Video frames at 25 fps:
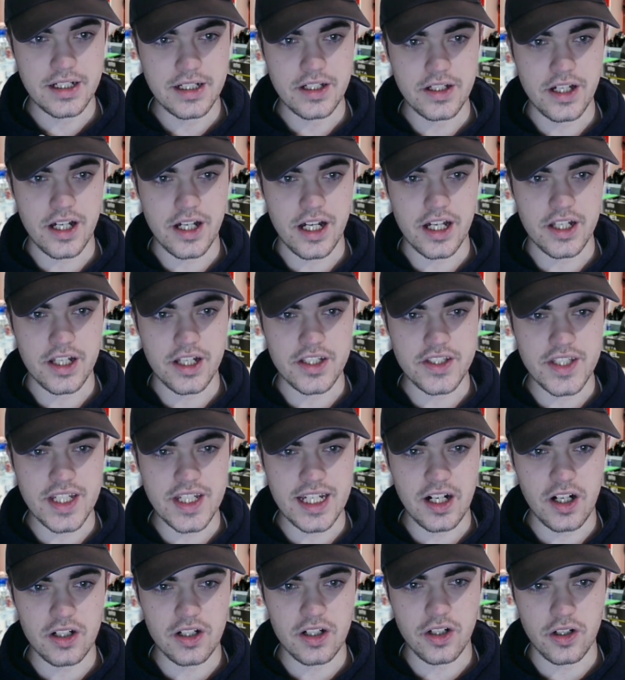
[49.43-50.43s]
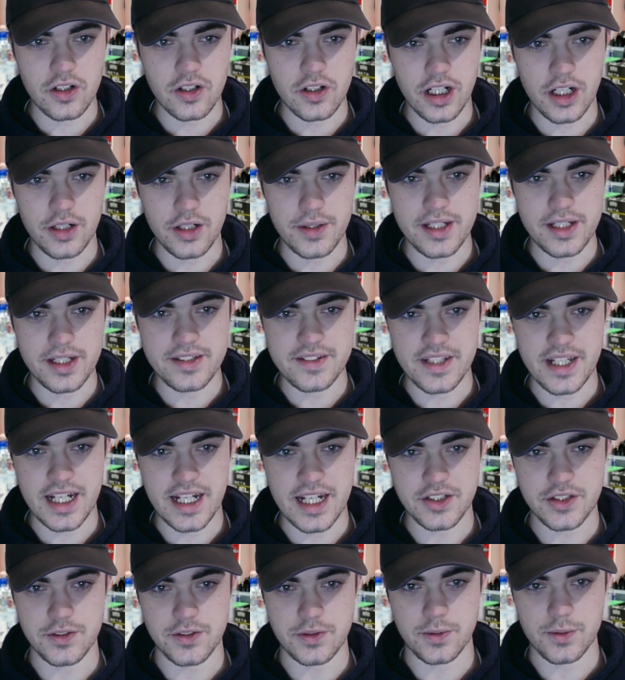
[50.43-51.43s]
The DR Congo
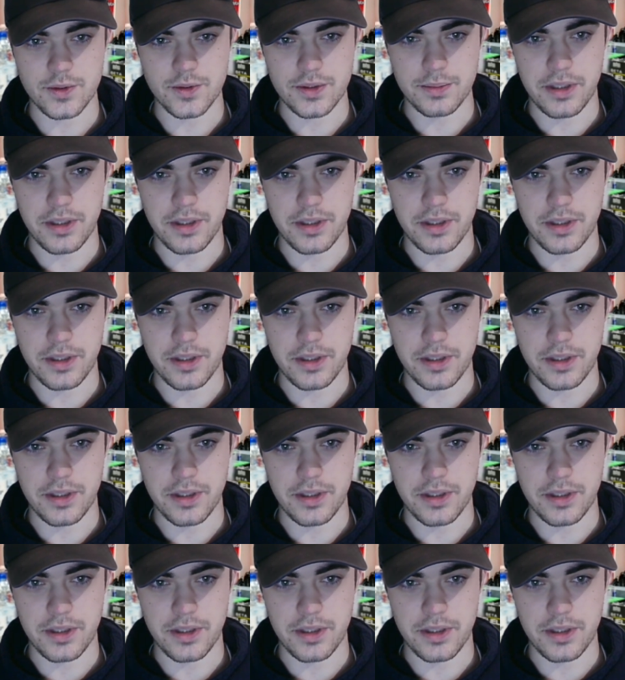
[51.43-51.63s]
international